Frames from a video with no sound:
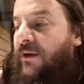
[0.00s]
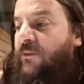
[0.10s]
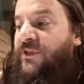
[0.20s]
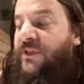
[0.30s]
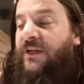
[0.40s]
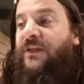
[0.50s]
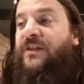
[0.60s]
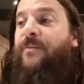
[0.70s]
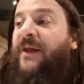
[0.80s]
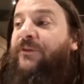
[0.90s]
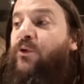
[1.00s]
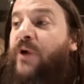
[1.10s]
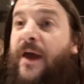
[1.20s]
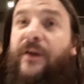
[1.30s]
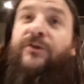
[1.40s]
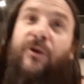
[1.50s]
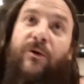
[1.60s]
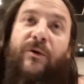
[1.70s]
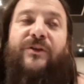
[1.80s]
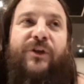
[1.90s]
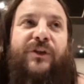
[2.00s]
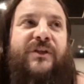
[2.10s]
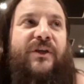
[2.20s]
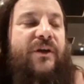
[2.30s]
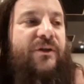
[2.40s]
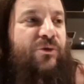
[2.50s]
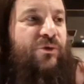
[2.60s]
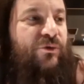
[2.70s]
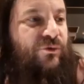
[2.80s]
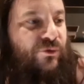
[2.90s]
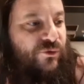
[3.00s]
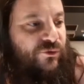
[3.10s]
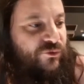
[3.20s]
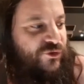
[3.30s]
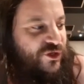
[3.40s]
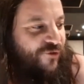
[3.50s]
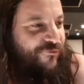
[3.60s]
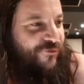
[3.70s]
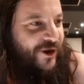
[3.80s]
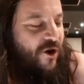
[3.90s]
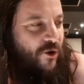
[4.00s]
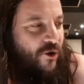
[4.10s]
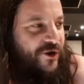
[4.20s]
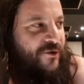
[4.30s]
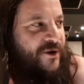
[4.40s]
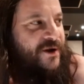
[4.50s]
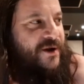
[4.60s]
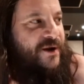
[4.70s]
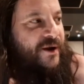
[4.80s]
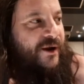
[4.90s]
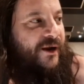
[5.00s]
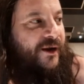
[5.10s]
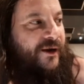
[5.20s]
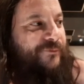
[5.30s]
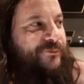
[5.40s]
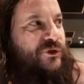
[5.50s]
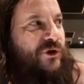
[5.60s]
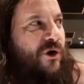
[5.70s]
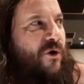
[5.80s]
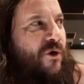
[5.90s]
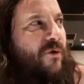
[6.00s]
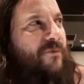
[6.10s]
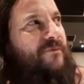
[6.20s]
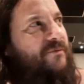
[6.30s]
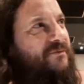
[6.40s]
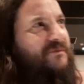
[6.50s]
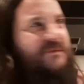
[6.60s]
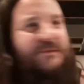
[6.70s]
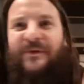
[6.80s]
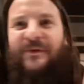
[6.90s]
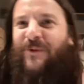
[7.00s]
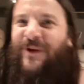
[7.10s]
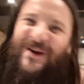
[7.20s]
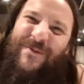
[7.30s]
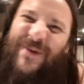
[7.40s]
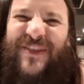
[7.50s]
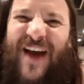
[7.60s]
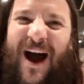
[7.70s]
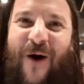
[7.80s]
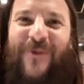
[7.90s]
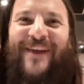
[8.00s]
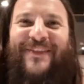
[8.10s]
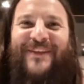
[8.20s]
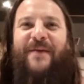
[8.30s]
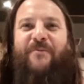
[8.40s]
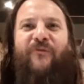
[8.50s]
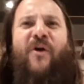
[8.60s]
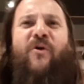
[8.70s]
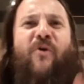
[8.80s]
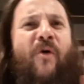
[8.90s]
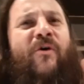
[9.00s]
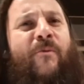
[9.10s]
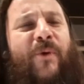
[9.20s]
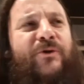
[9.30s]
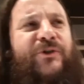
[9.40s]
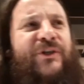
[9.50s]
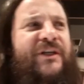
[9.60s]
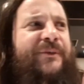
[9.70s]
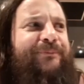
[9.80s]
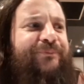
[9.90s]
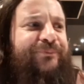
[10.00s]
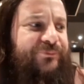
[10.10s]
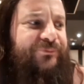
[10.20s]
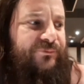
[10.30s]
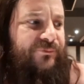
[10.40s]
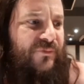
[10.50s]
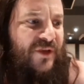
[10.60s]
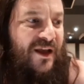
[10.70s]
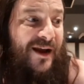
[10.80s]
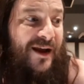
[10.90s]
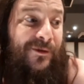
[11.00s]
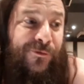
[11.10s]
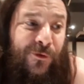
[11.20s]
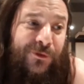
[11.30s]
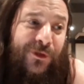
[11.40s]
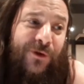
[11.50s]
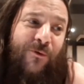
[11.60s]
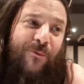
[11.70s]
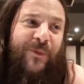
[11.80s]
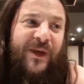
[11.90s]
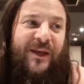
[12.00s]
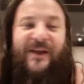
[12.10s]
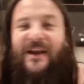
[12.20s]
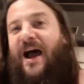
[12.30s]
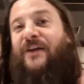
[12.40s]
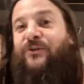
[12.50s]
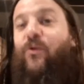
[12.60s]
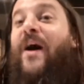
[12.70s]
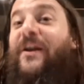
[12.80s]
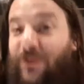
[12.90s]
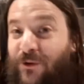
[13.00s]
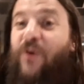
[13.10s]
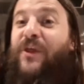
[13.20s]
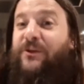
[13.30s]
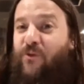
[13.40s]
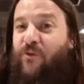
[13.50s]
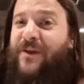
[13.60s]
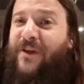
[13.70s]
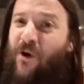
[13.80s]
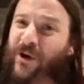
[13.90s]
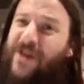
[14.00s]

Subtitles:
we started the band together, so it's not easy to see your friend go, you know. So we were a little bit down at the time of composing it, and I thought it would be the last one, you know. That's why the whole